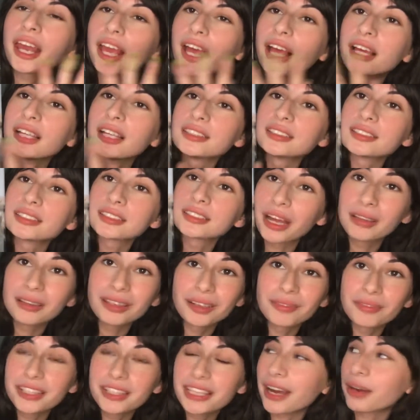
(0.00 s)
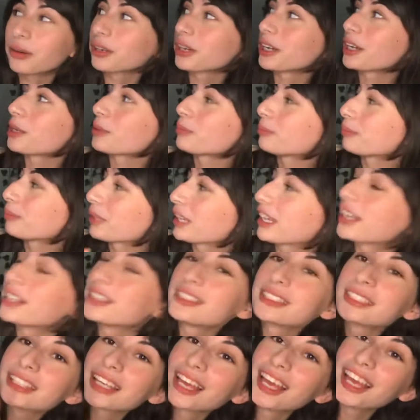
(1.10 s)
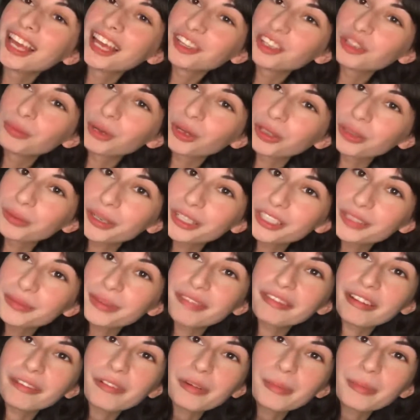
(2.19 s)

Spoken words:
and I love the outcome because the polar bear is my favorite